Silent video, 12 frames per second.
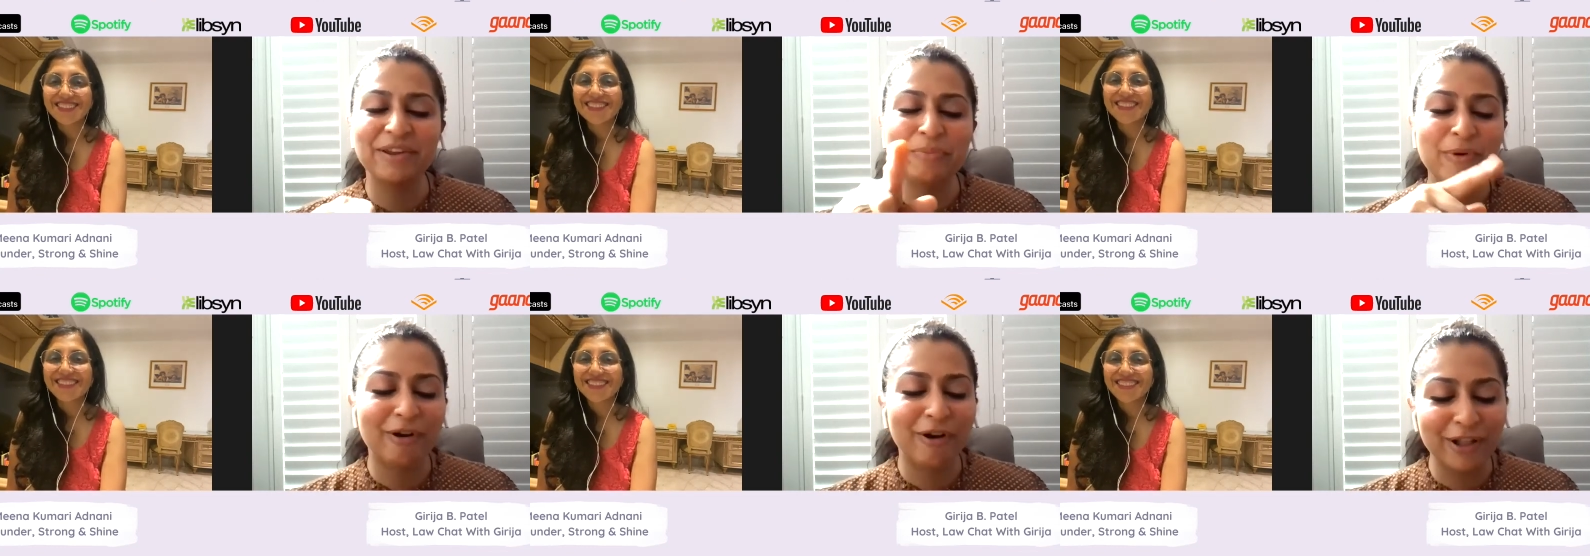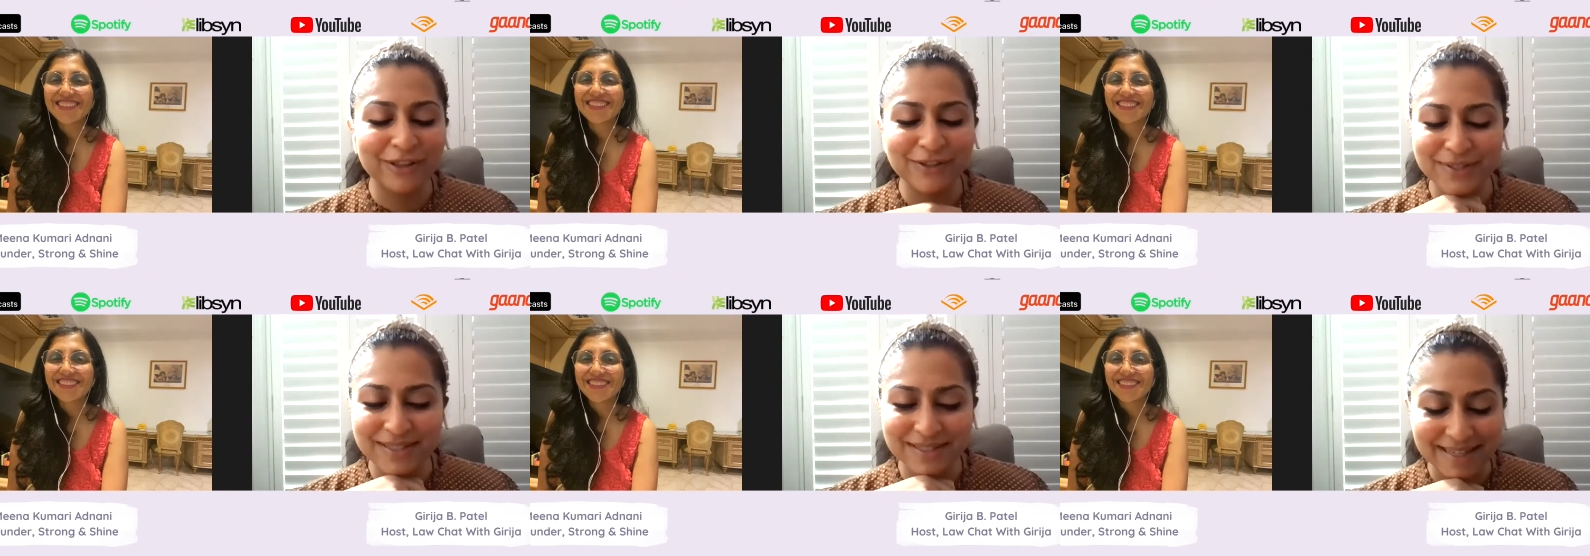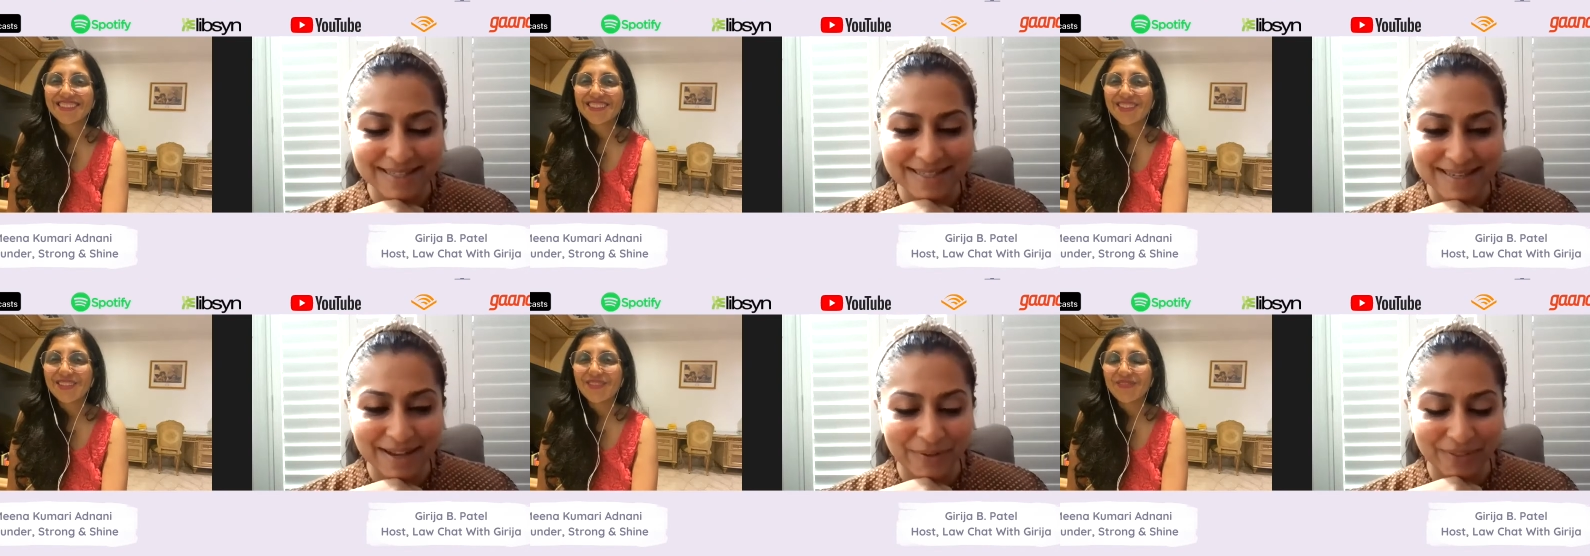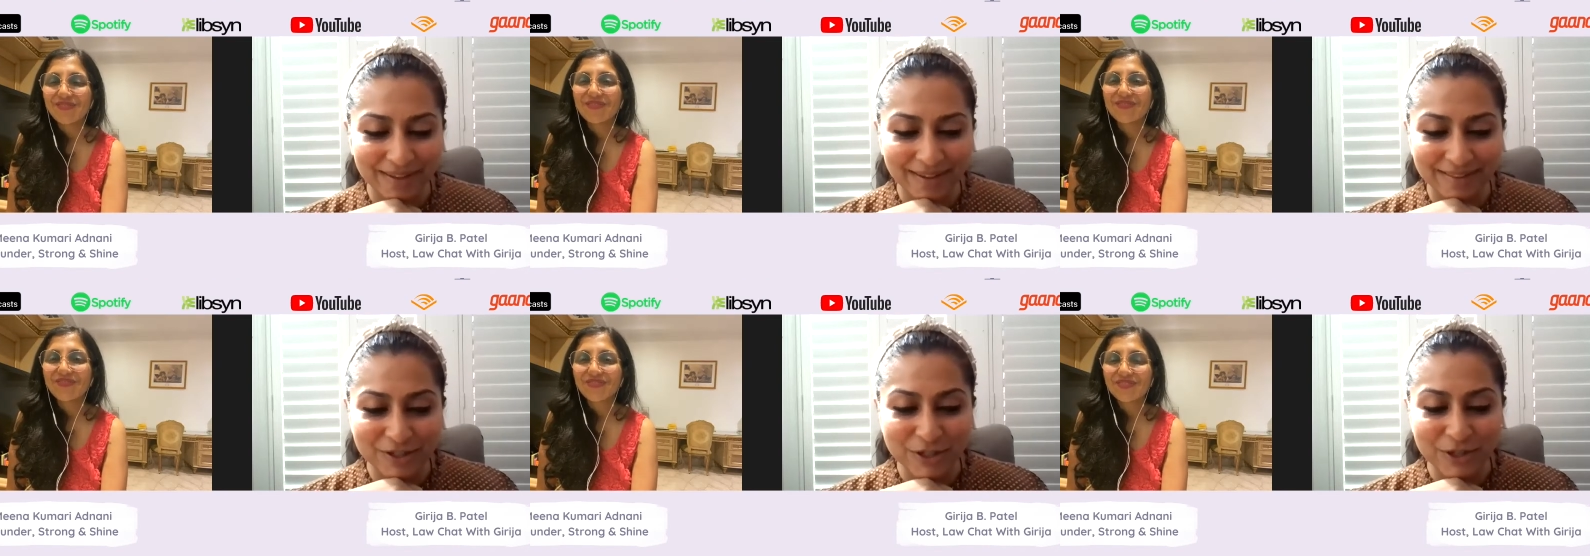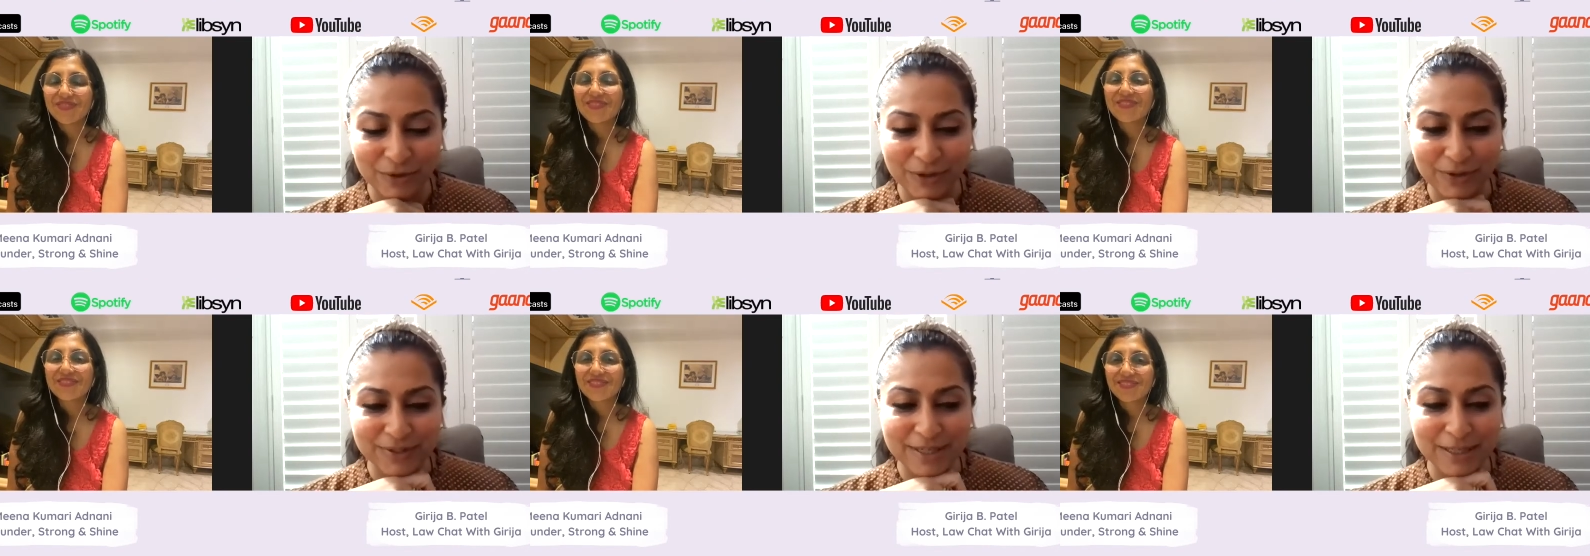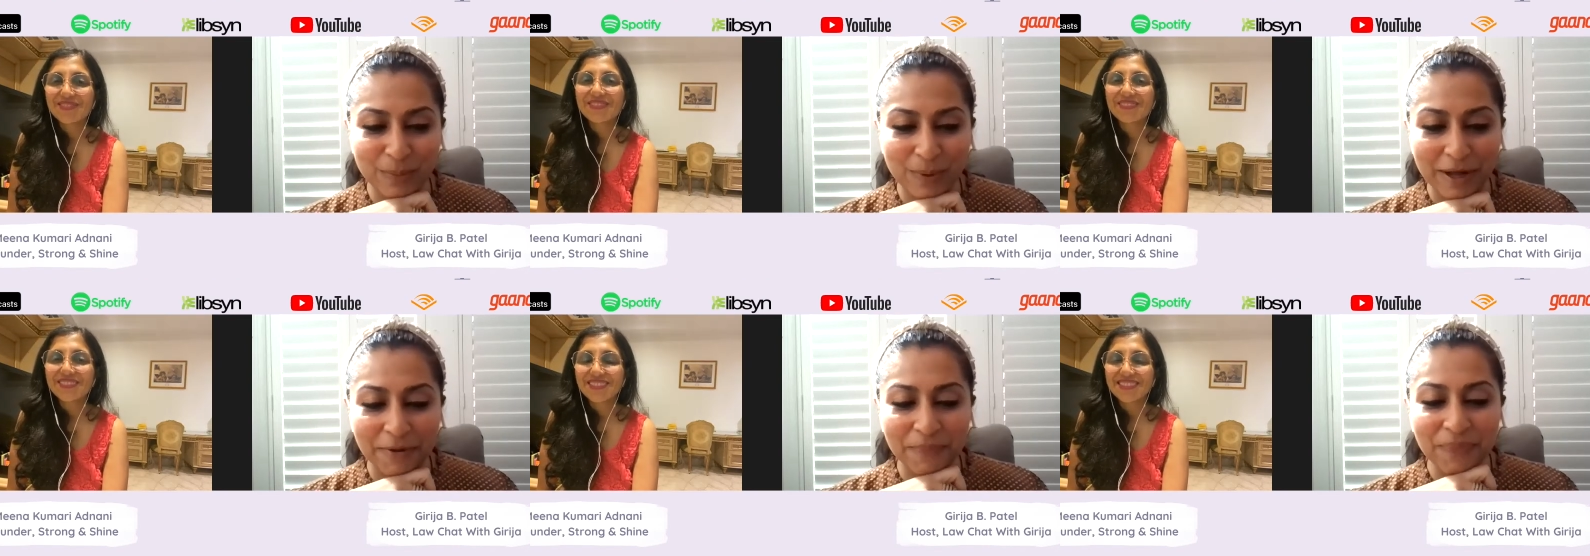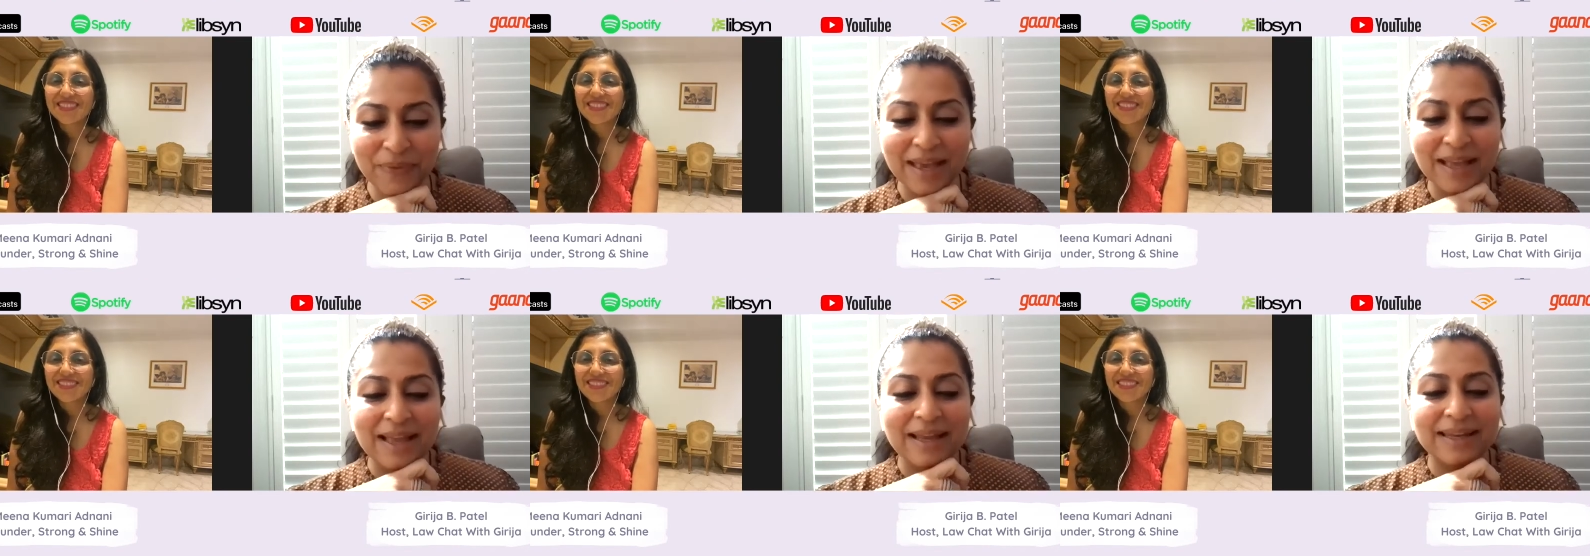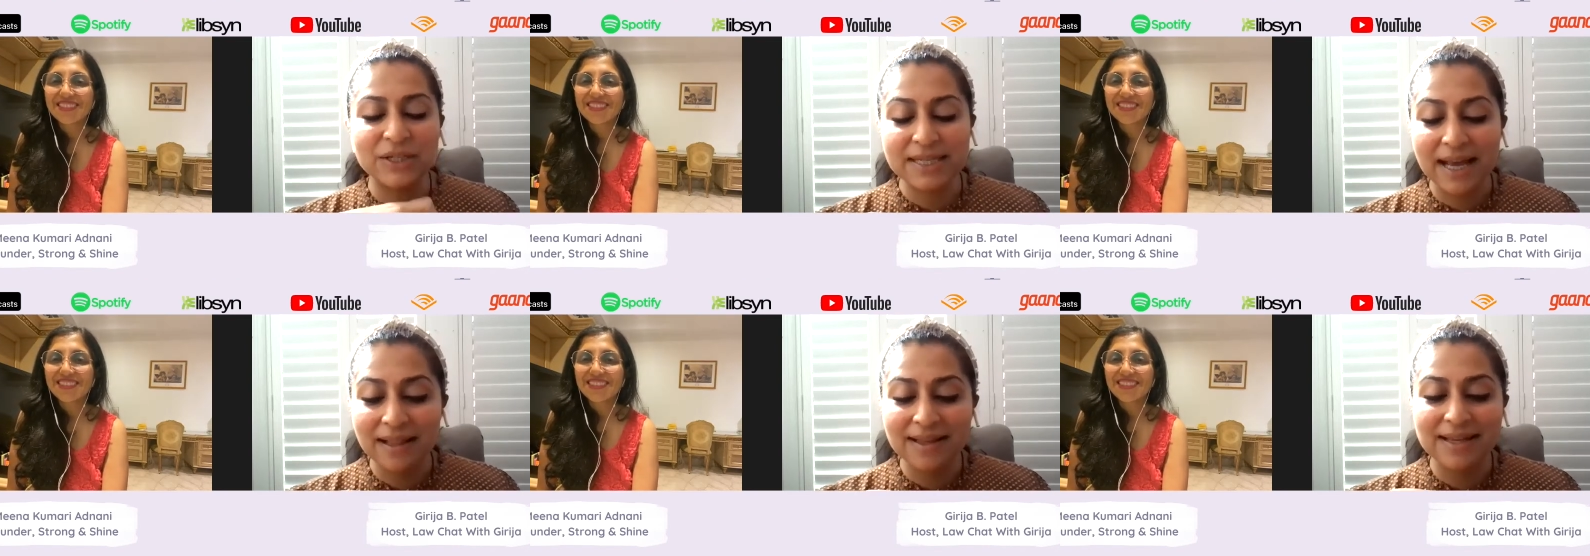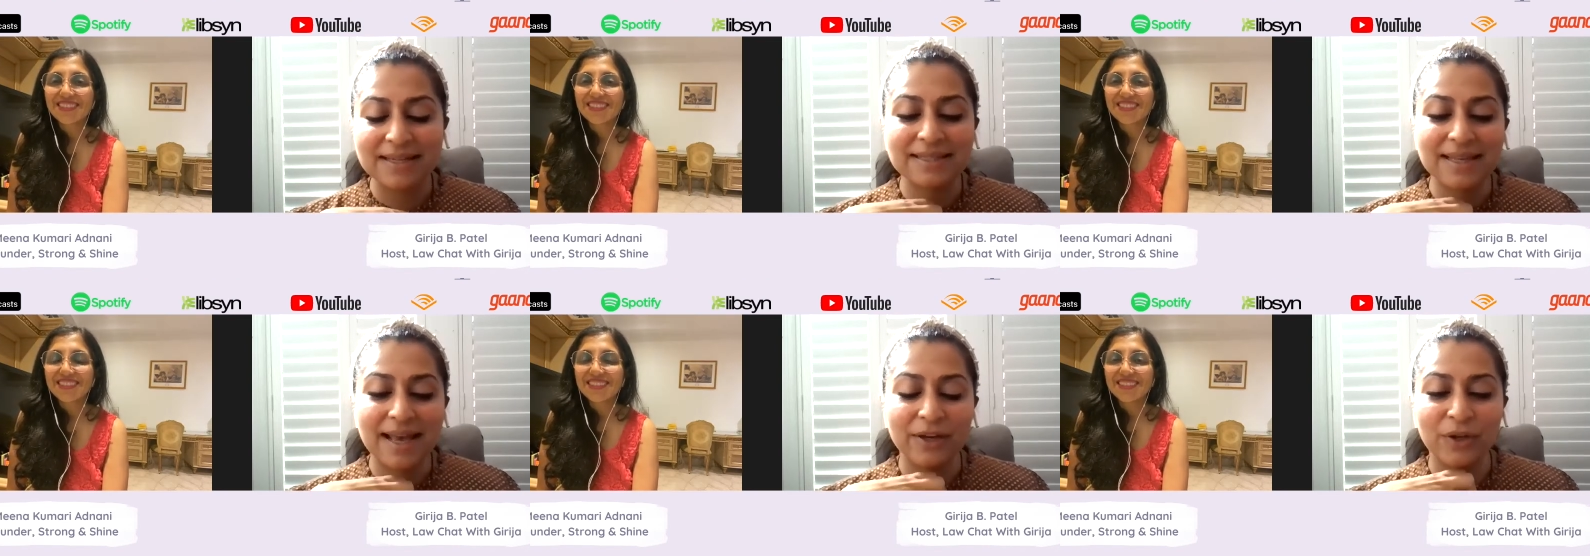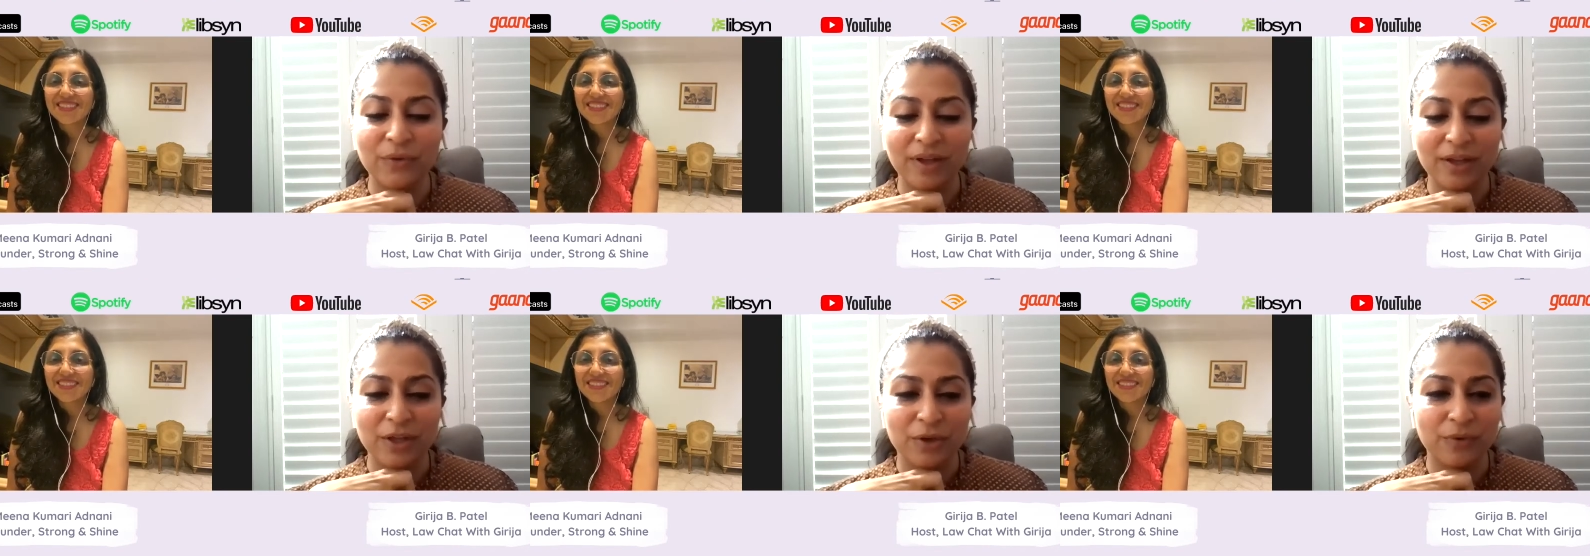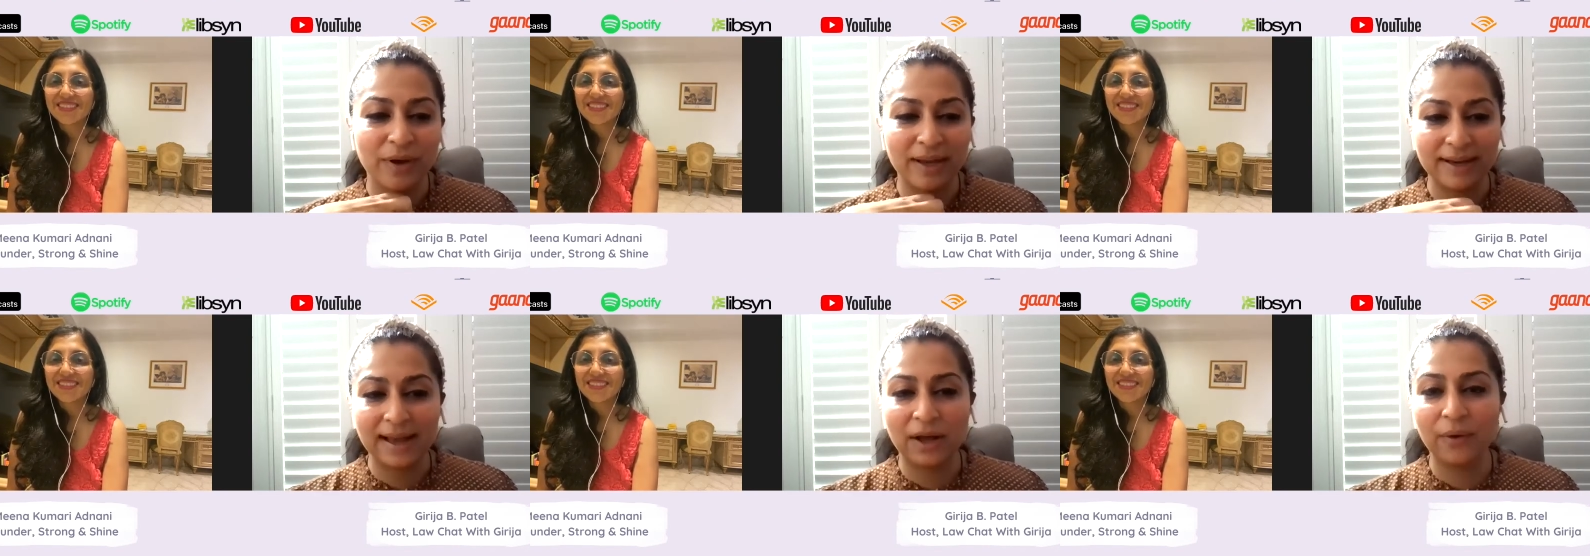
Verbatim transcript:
Speaker 1: to put all of those links down in the show notes as well. Now, tell us. I know that you right now